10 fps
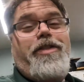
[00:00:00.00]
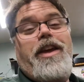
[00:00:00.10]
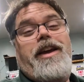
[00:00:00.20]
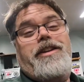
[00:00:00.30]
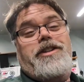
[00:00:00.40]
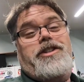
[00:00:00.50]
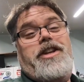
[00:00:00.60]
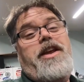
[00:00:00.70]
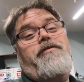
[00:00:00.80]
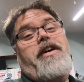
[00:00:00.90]
I think I just
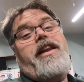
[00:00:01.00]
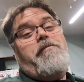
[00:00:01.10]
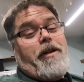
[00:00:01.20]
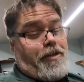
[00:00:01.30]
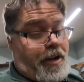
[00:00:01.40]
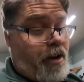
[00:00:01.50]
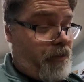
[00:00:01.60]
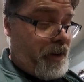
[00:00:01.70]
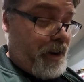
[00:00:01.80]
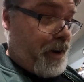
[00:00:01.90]
steam vented
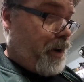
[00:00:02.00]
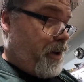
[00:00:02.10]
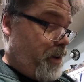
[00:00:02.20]
myself, I did.